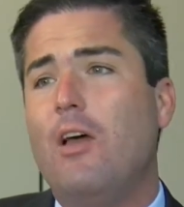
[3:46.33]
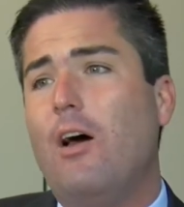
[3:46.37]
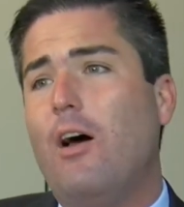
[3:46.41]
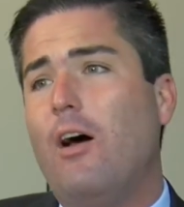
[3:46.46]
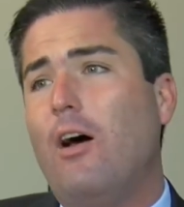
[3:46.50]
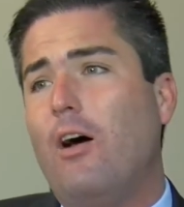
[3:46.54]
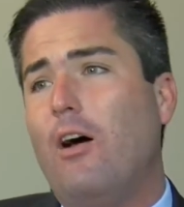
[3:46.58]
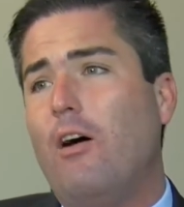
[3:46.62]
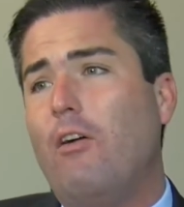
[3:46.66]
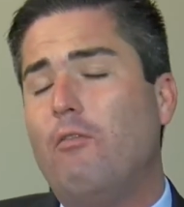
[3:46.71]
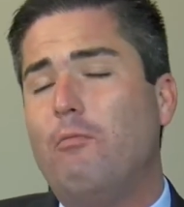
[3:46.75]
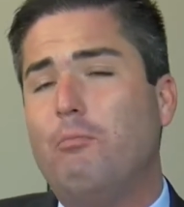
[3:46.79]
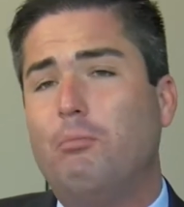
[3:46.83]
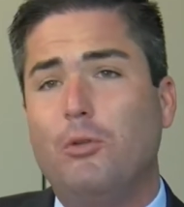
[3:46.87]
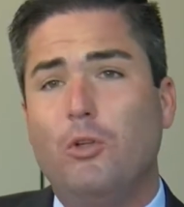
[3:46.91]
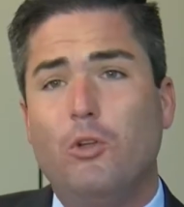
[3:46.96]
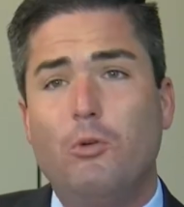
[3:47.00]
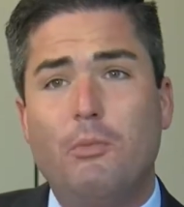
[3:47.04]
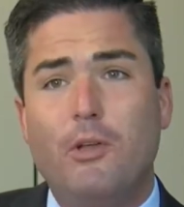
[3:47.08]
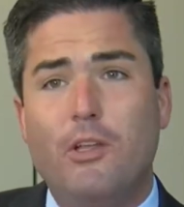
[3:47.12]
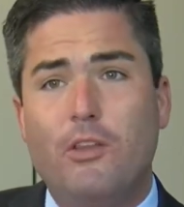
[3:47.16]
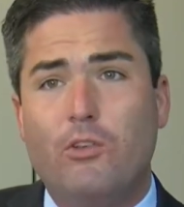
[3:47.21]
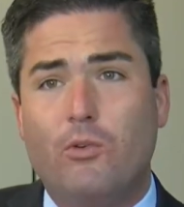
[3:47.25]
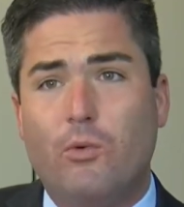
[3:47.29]
of
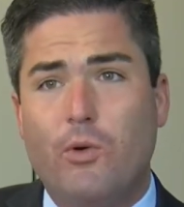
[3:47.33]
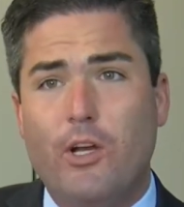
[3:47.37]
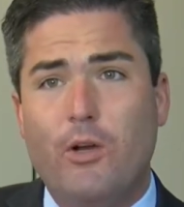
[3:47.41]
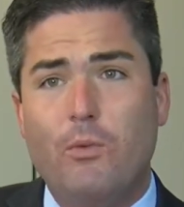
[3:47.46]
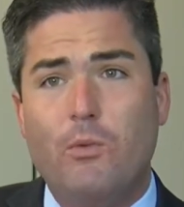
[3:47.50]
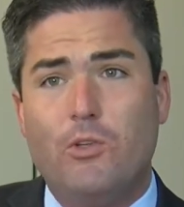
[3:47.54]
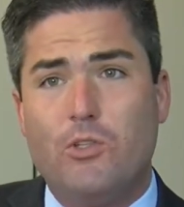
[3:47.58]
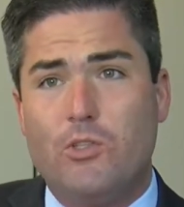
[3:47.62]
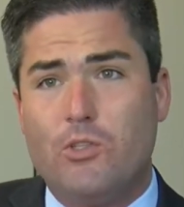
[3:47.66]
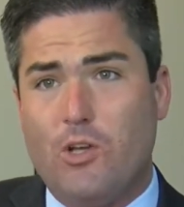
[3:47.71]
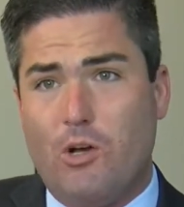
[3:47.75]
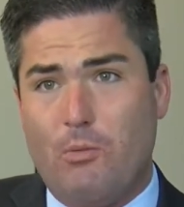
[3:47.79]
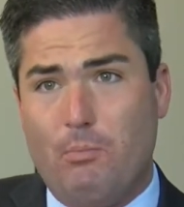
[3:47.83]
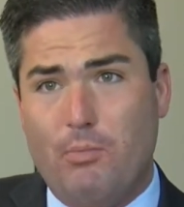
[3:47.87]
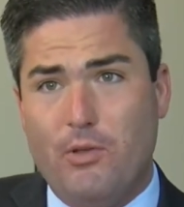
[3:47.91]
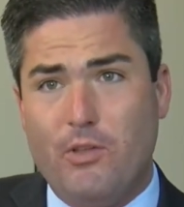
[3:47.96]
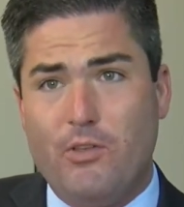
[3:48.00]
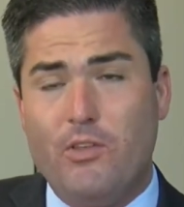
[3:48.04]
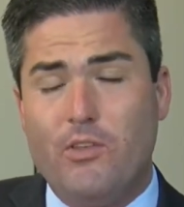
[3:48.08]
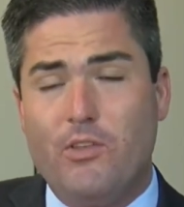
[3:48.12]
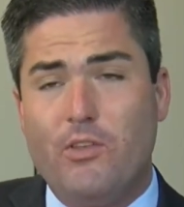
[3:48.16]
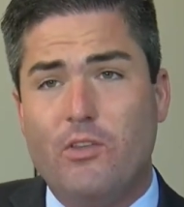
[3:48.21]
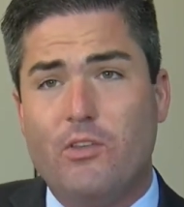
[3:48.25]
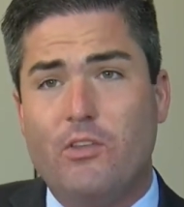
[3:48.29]
Blue Meets Green, which is our
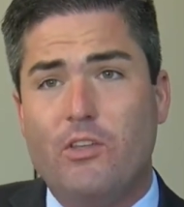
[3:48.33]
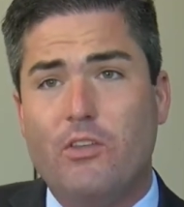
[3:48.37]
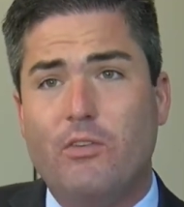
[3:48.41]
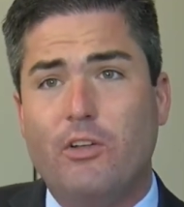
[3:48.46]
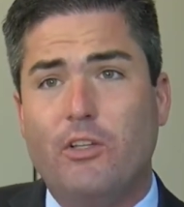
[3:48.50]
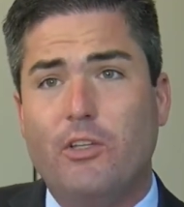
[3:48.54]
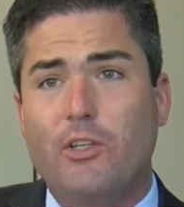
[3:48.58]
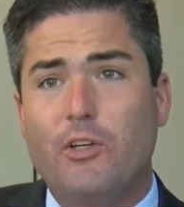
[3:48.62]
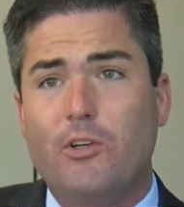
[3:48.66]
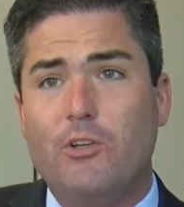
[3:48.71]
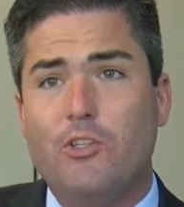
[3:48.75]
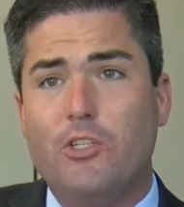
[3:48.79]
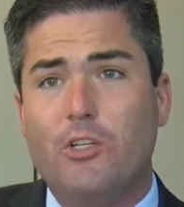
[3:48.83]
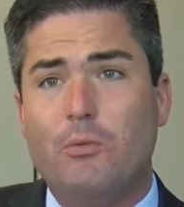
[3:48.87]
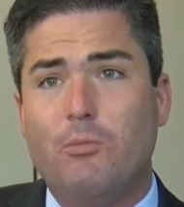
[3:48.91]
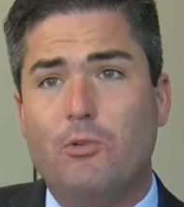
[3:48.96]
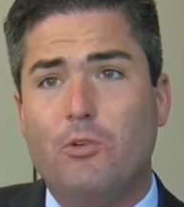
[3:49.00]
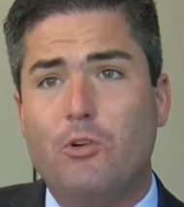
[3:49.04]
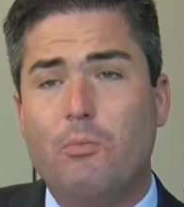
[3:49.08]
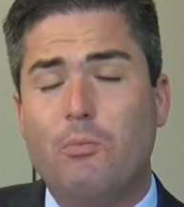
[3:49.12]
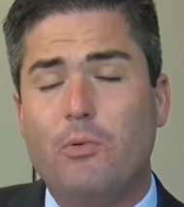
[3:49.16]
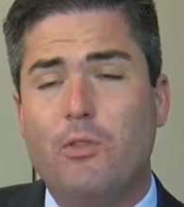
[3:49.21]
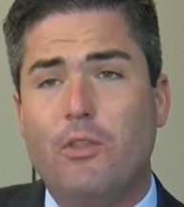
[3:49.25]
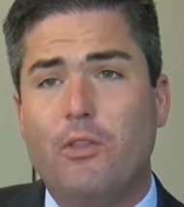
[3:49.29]
business and civic leadership
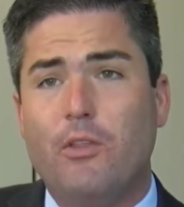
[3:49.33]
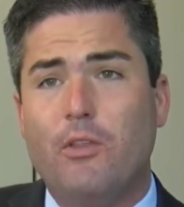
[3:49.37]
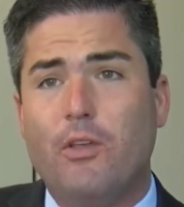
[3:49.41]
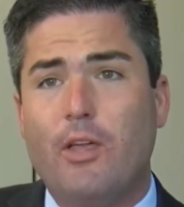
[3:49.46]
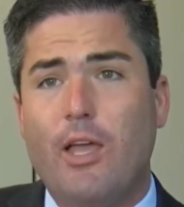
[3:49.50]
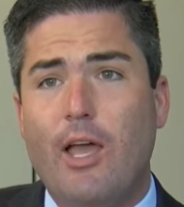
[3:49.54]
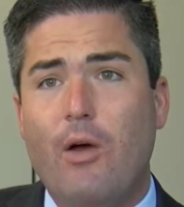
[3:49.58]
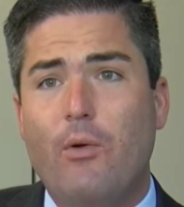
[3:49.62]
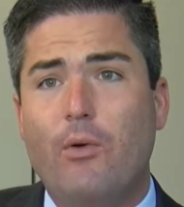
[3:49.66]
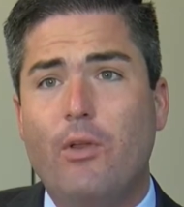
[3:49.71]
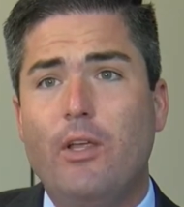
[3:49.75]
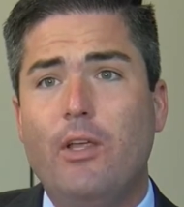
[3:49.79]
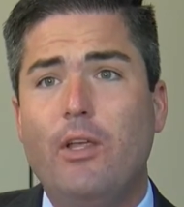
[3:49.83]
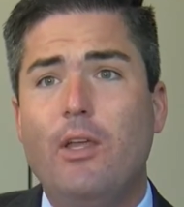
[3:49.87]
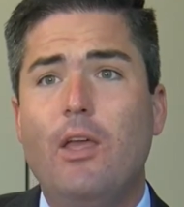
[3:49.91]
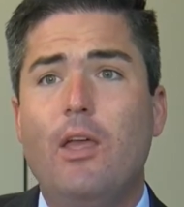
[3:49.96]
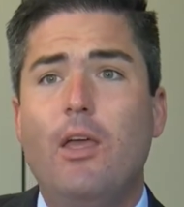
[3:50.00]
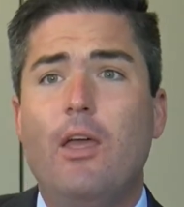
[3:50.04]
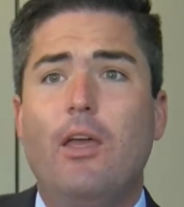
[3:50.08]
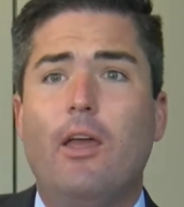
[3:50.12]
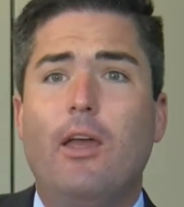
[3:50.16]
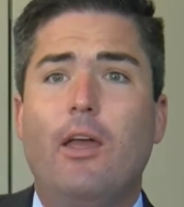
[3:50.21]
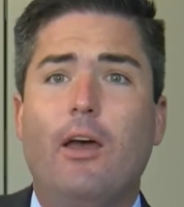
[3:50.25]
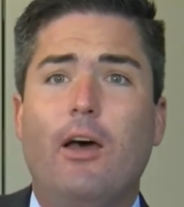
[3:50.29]
group in the county,
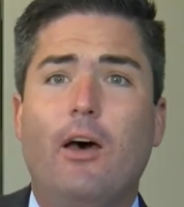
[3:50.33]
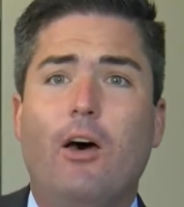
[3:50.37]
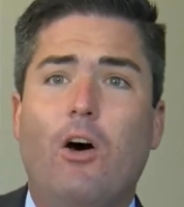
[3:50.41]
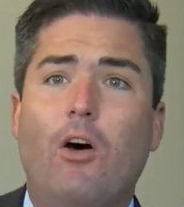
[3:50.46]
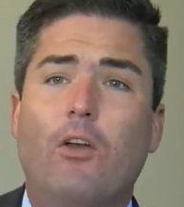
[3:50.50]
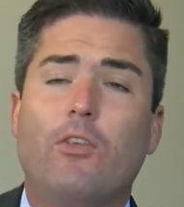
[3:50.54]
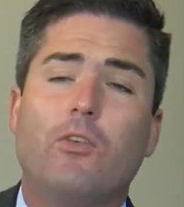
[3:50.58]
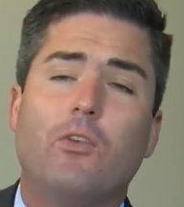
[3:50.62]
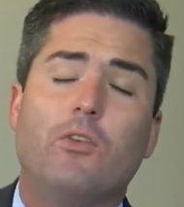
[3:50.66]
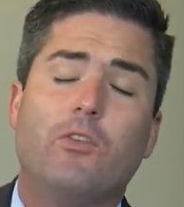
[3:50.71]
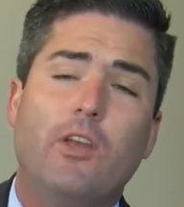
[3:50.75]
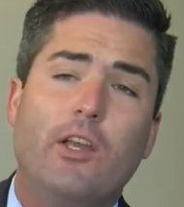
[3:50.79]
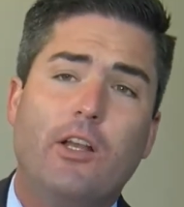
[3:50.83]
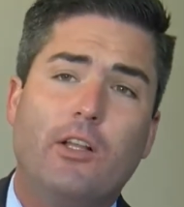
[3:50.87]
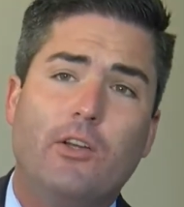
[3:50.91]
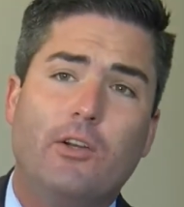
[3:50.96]
also St.